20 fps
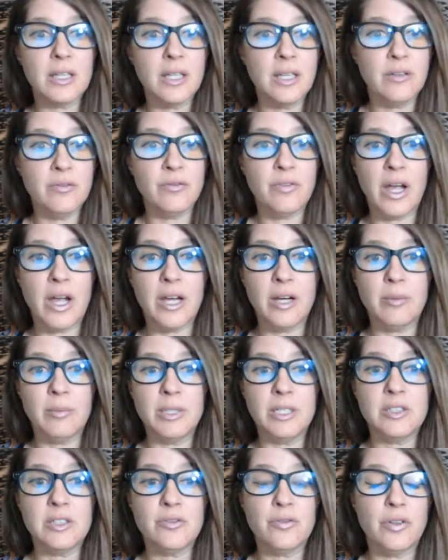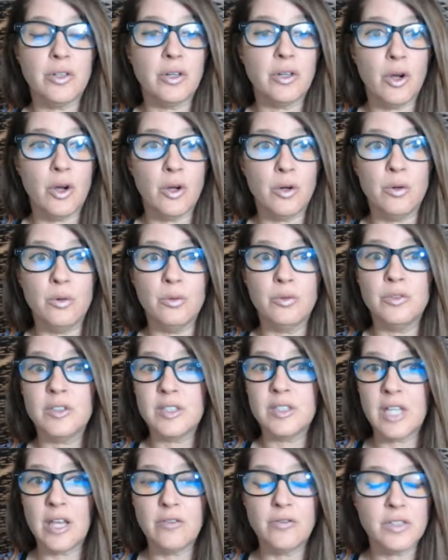environments for your own
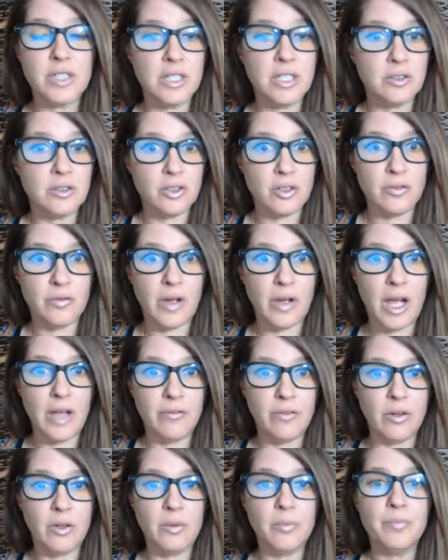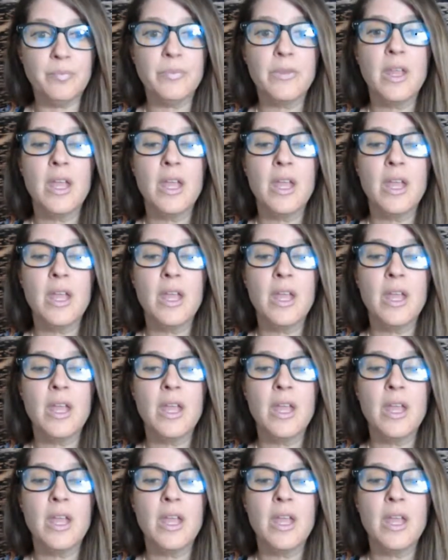safety and survival.